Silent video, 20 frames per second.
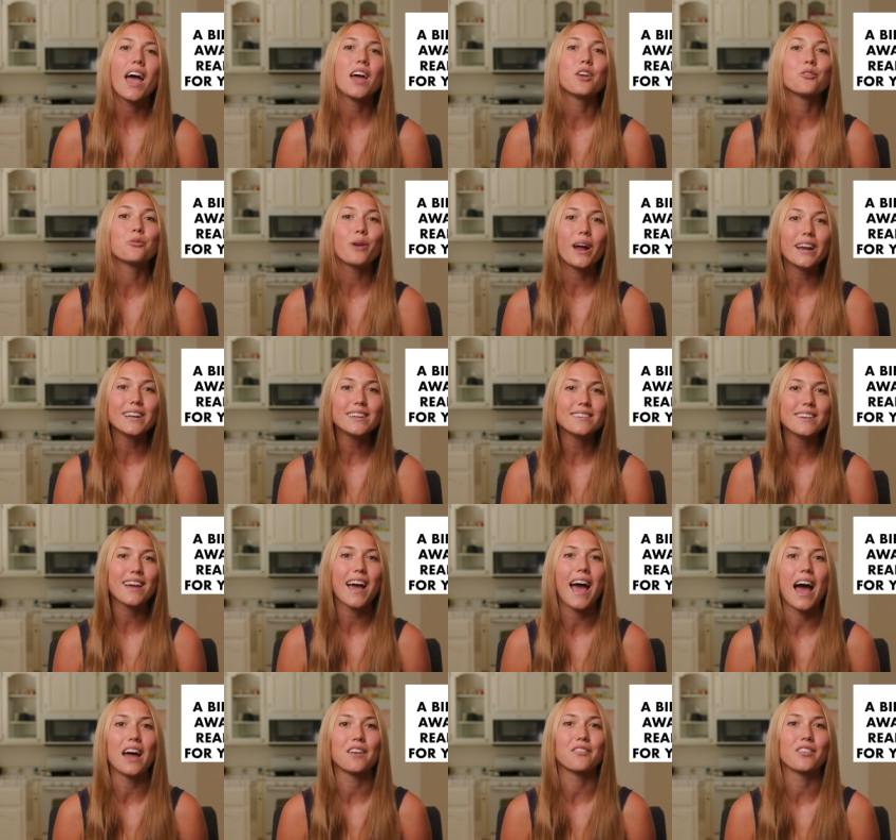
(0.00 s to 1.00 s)
and ready
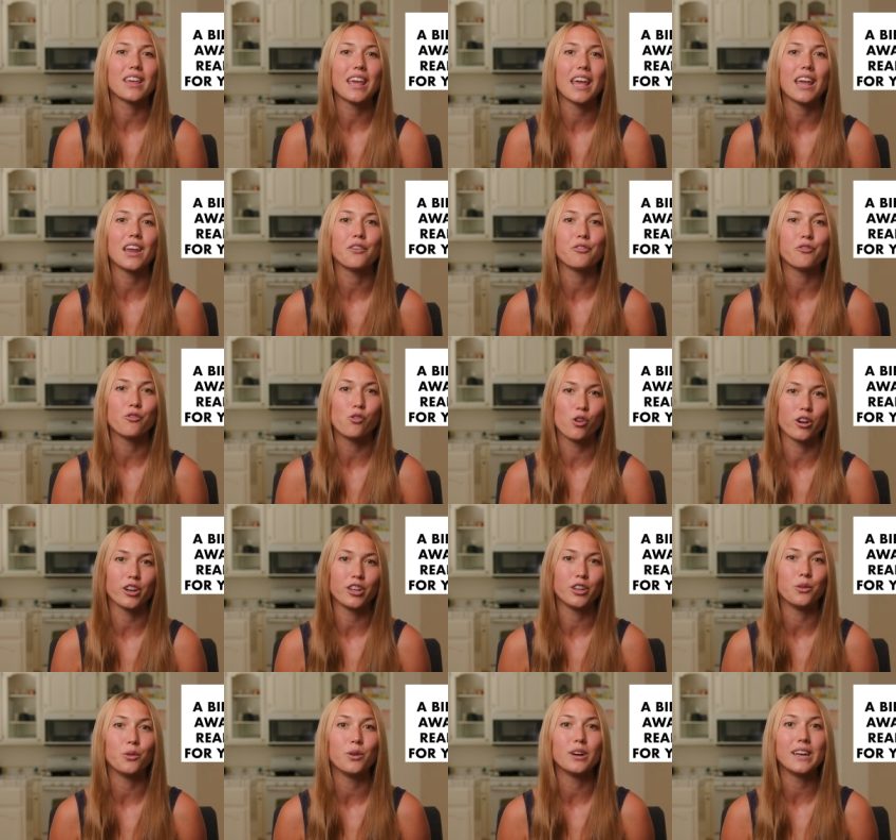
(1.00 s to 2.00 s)
to advocate for
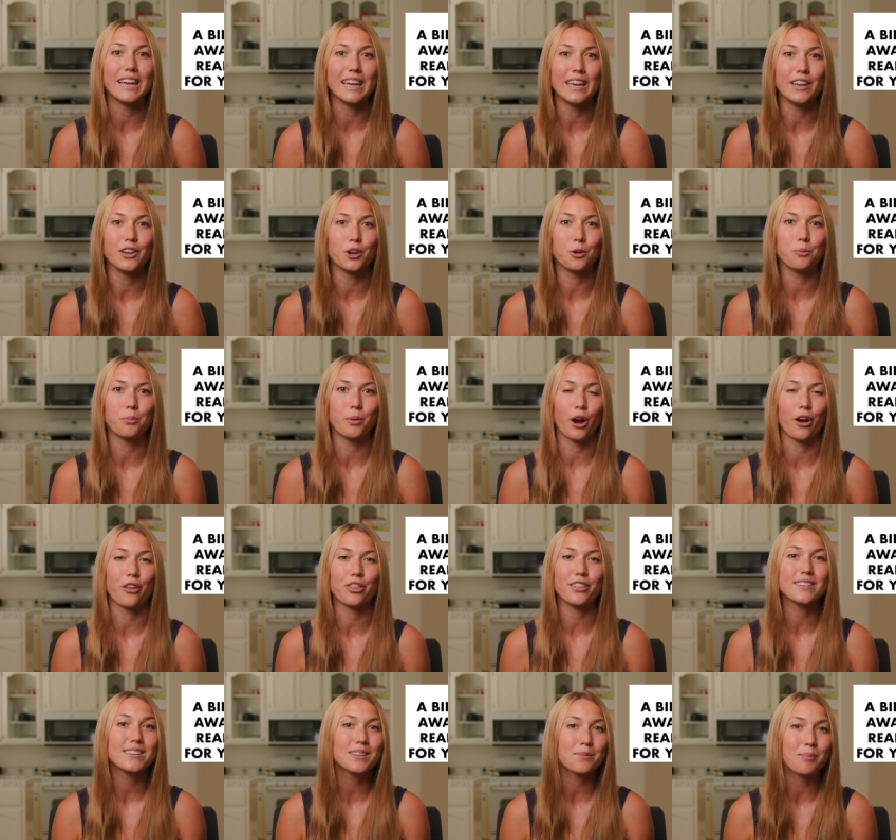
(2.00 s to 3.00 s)
you in your
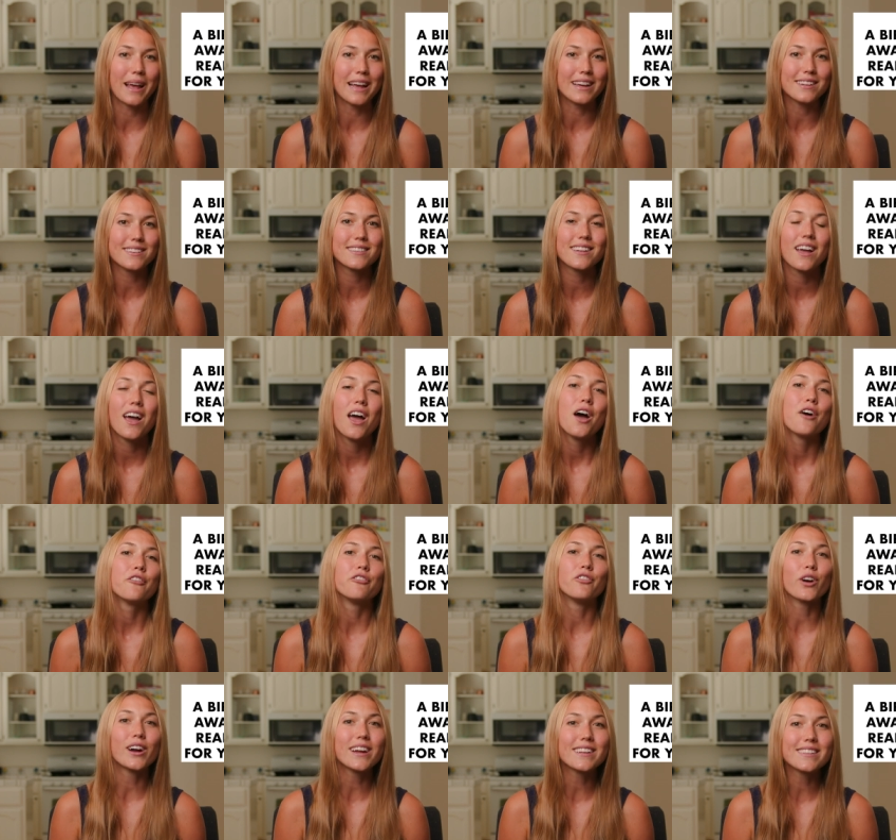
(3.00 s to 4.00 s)
birth space.
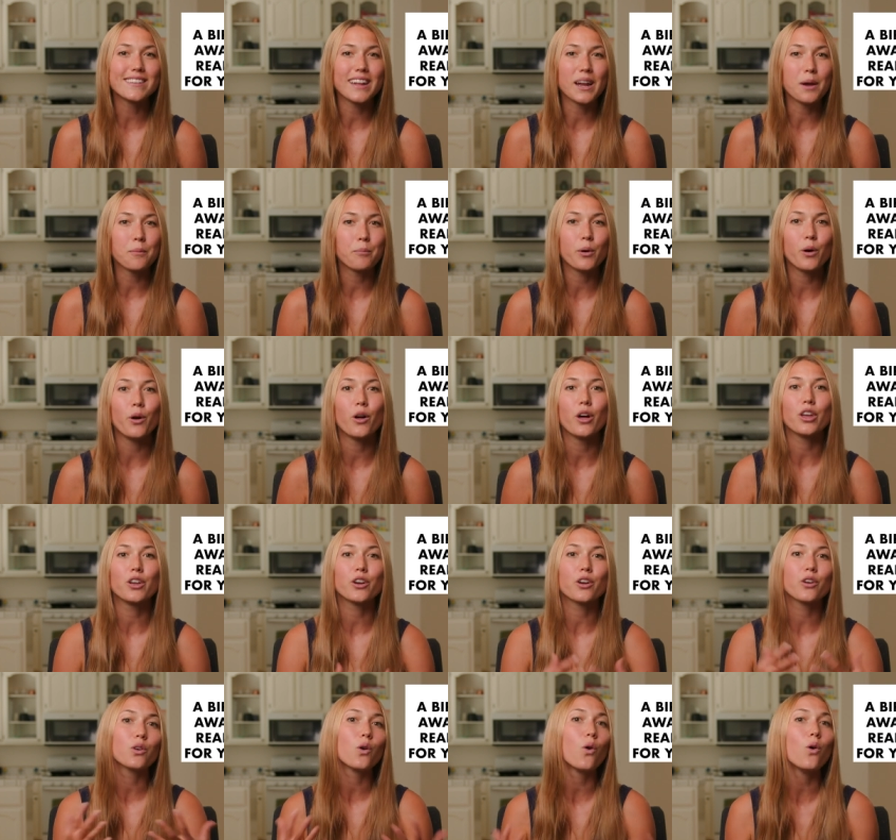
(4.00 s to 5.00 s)
For example,
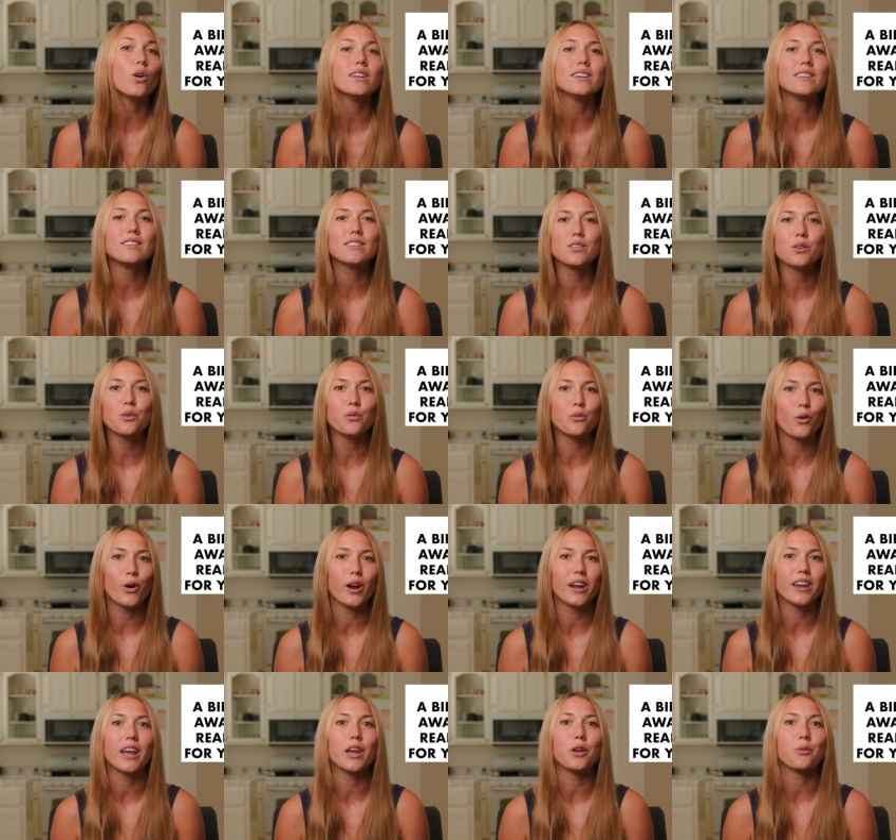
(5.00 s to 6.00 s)
your goal is to
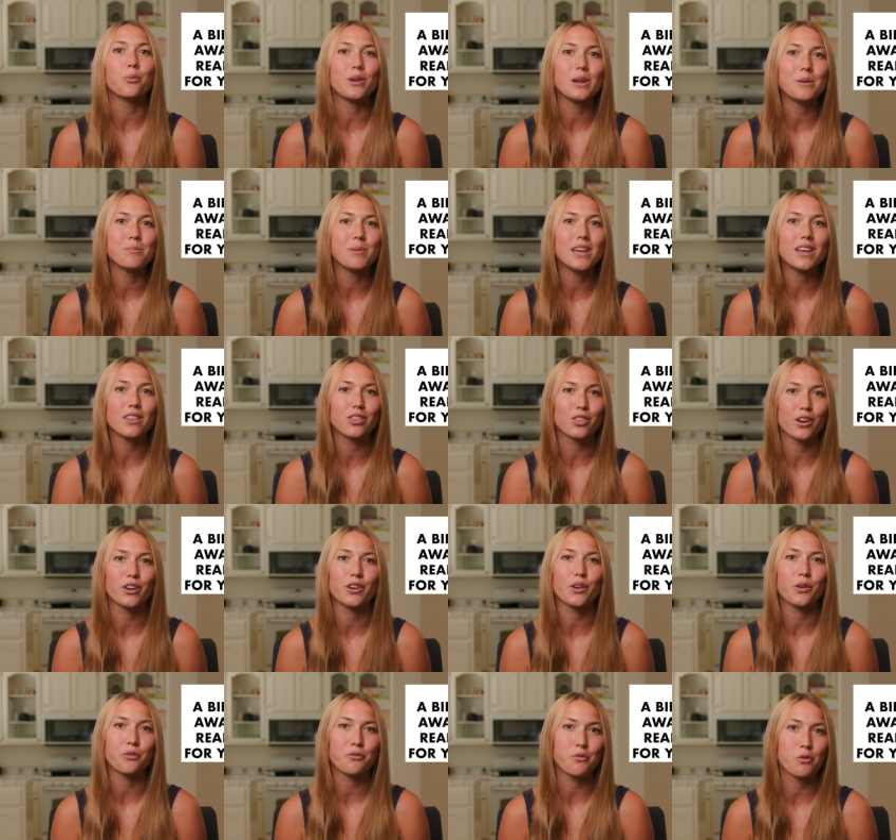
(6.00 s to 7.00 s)
avoid a repeat
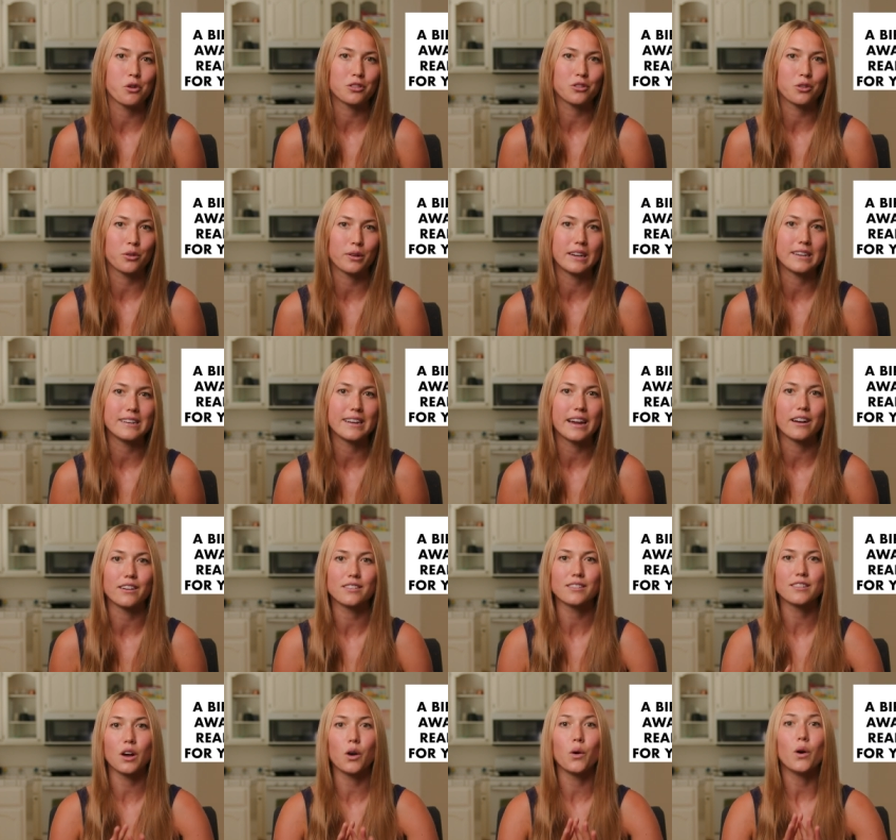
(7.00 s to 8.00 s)
third or fourth degree tear.
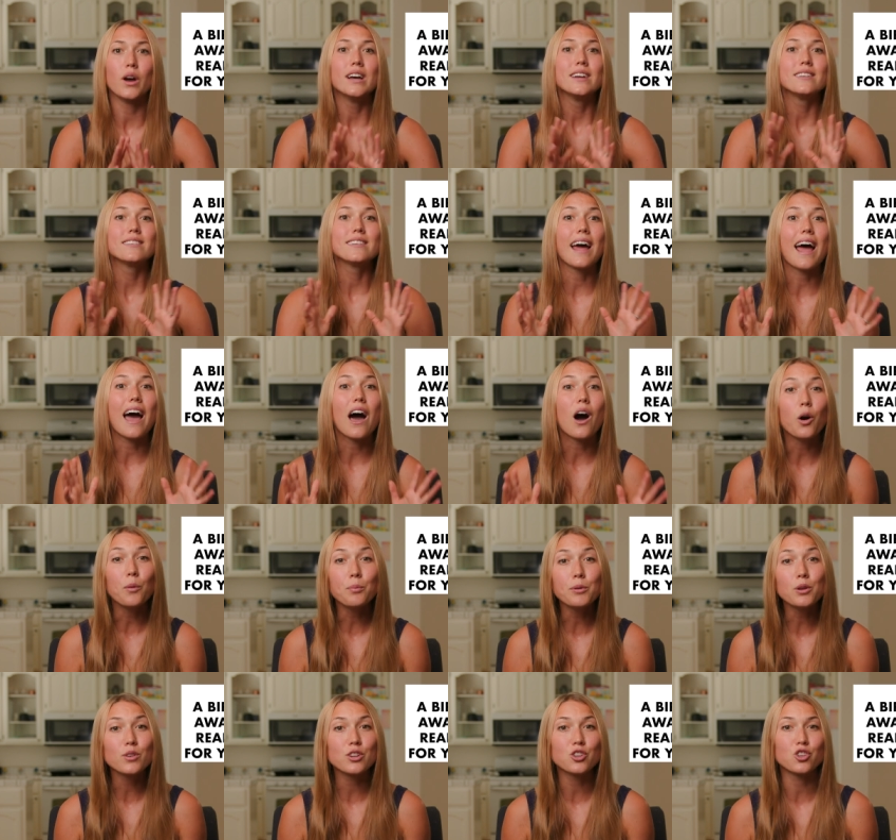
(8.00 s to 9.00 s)
So to help help
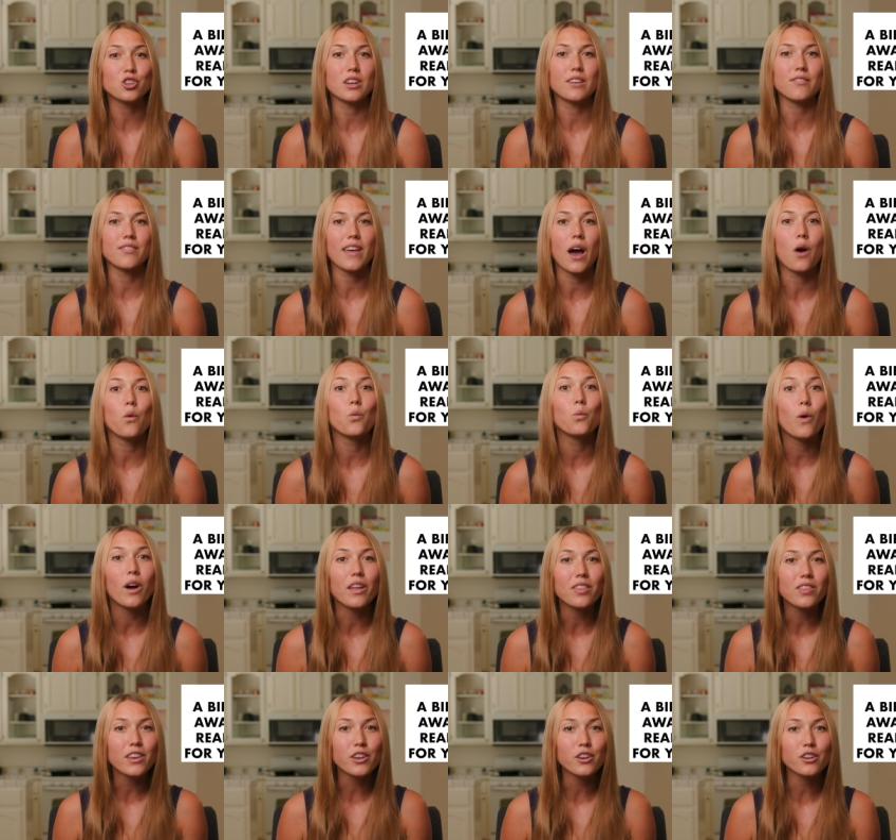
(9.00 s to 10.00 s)
you achieve that,
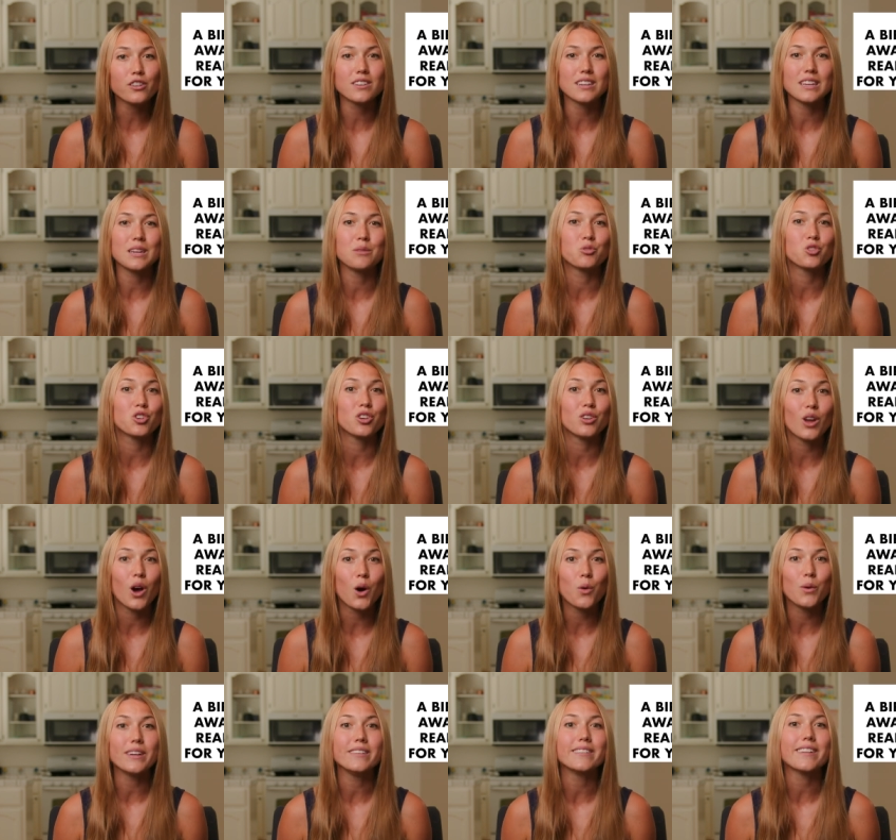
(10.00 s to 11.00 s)
one thing your team should
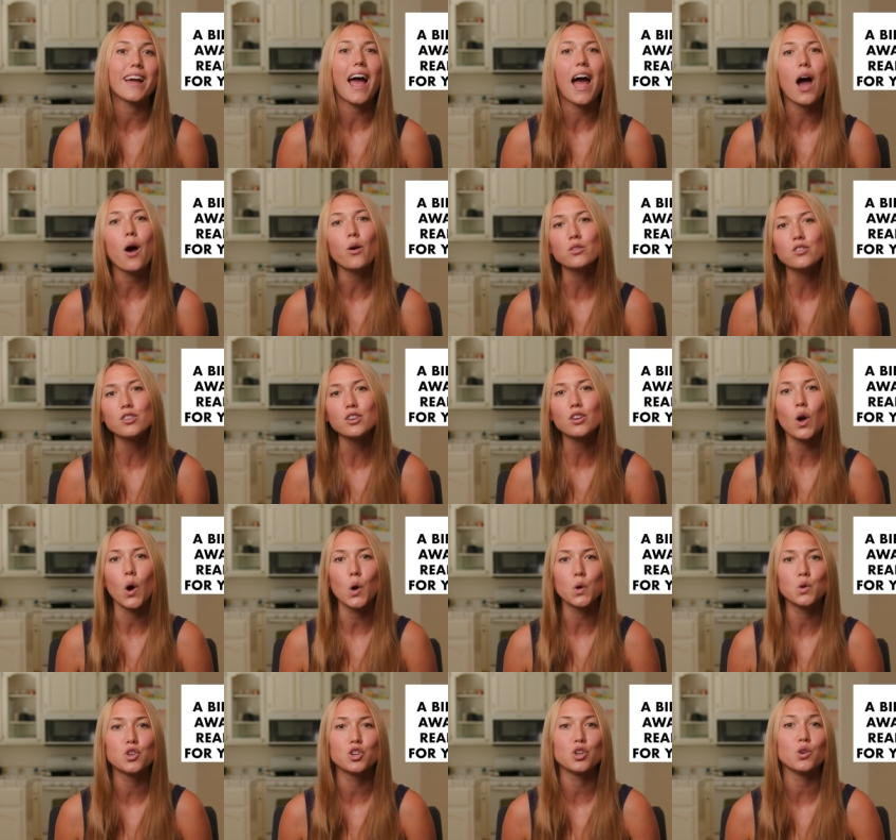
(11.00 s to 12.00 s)
know is how to
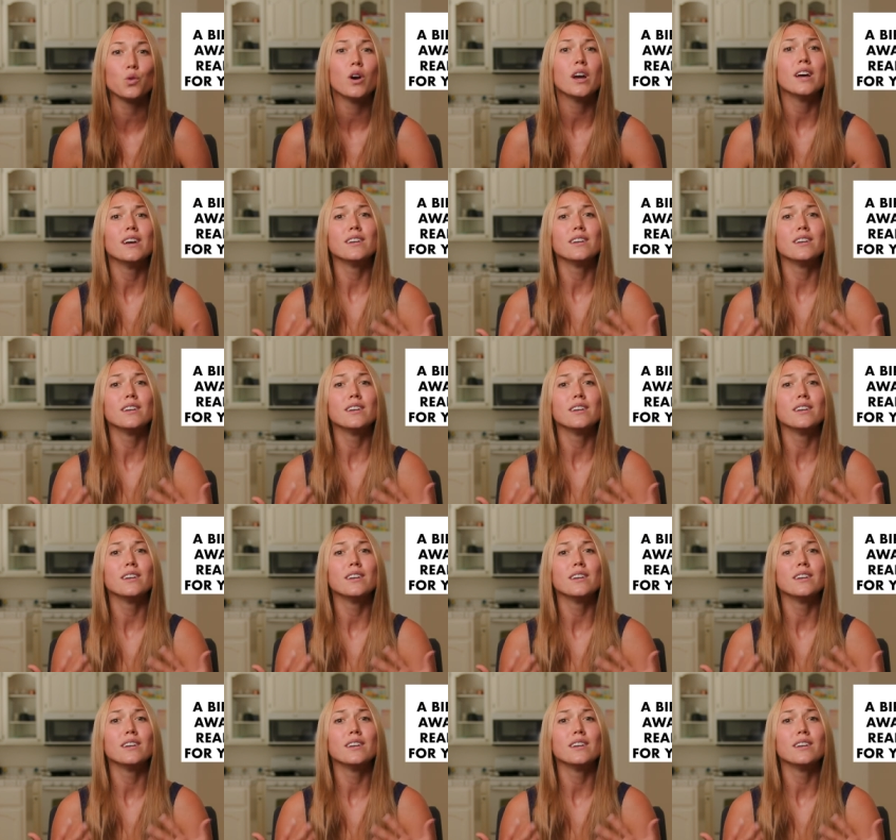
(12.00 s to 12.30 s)
coach you